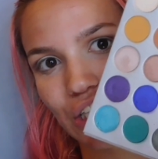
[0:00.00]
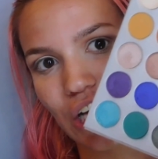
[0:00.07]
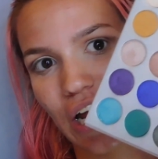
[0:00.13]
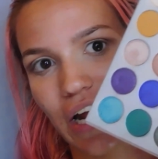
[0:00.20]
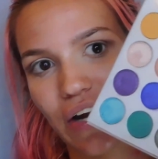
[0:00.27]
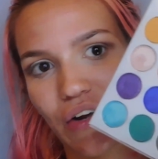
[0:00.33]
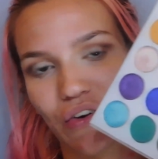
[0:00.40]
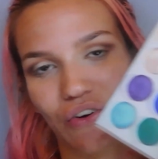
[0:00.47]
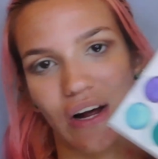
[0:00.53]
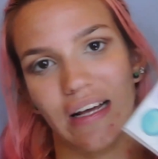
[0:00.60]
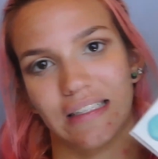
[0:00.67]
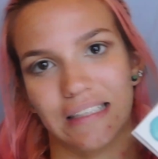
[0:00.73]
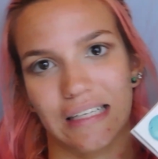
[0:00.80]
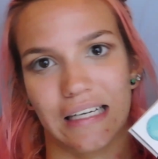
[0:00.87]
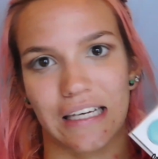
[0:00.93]
shade
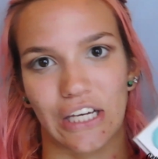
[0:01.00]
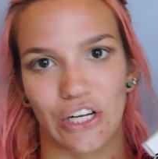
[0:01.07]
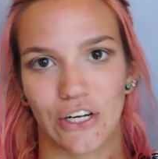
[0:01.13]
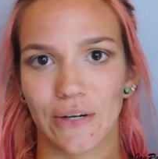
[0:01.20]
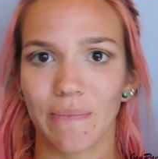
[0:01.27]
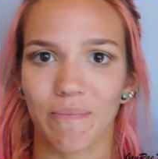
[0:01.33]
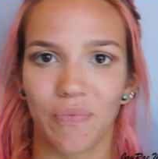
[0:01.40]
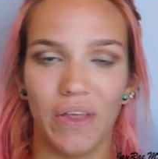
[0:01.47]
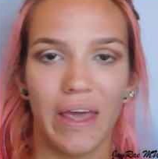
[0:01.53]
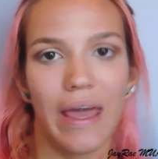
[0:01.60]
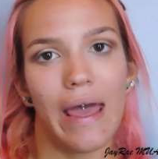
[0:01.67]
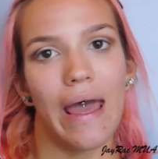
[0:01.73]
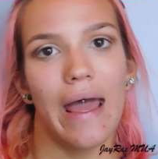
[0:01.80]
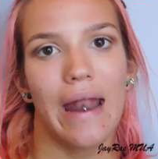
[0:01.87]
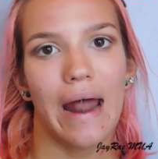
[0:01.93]
right here.
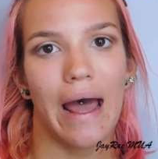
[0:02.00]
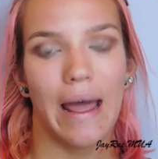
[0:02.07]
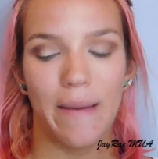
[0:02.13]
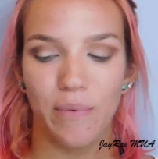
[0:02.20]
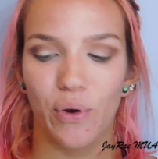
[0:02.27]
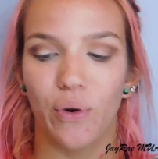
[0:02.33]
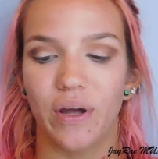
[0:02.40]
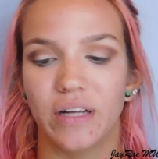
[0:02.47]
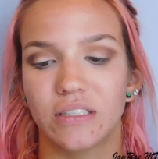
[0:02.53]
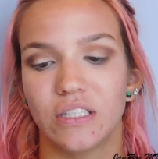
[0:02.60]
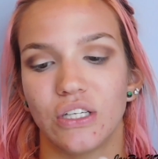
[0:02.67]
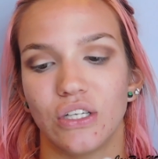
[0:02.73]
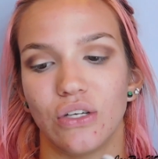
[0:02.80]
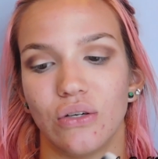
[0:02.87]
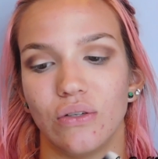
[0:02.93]
And I am going
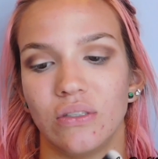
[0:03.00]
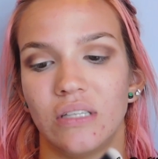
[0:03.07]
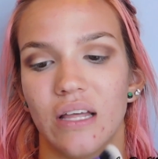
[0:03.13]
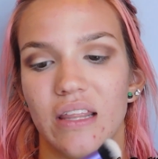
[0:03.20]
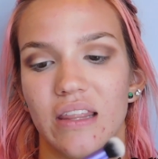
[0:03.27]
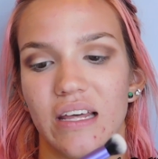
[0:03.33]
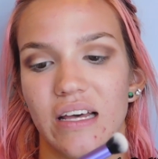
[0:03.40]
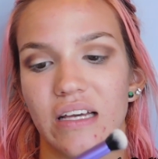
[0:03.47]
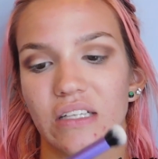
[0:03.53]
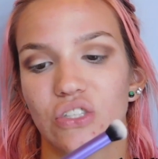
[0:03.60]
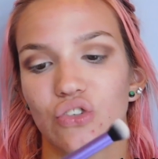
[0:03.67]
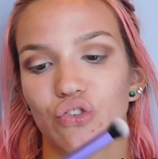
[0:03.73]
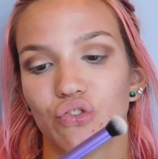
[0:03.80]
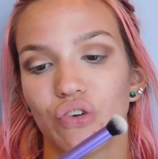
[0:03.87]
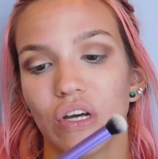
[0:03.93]
to use
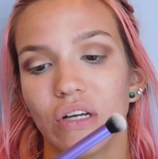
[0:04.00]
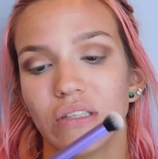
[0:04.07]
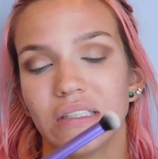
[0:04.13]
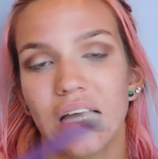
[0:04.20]
this Real